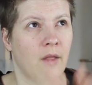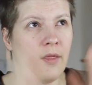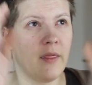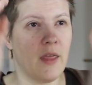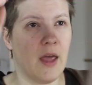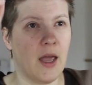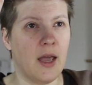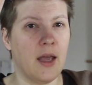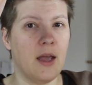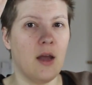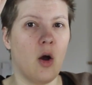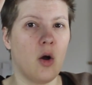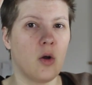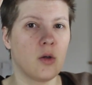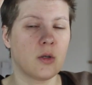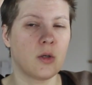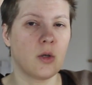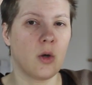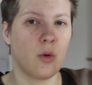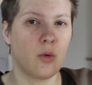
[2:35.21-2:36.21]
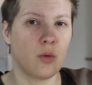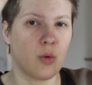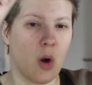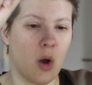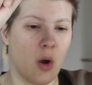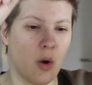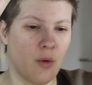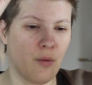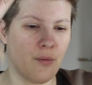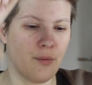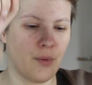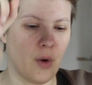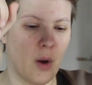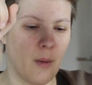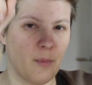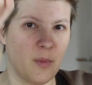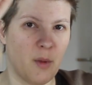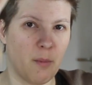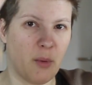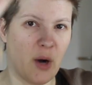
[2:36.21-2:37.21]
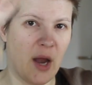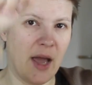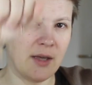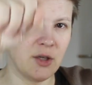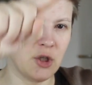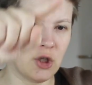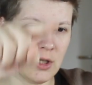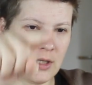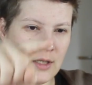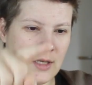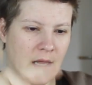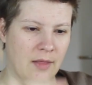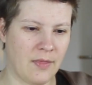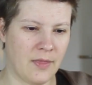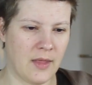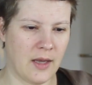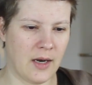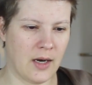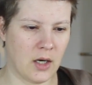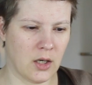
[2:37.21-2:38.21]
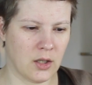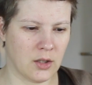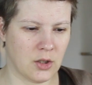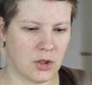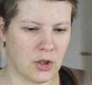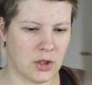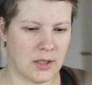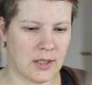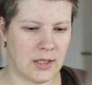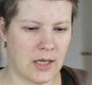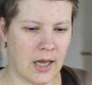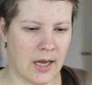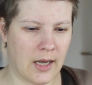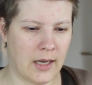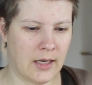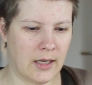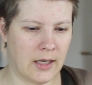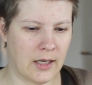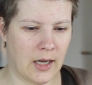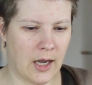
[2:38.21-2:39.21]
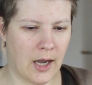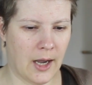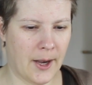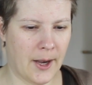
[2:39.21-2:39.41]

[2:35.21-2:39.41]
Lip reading: They also grow from the branches, and they're just like,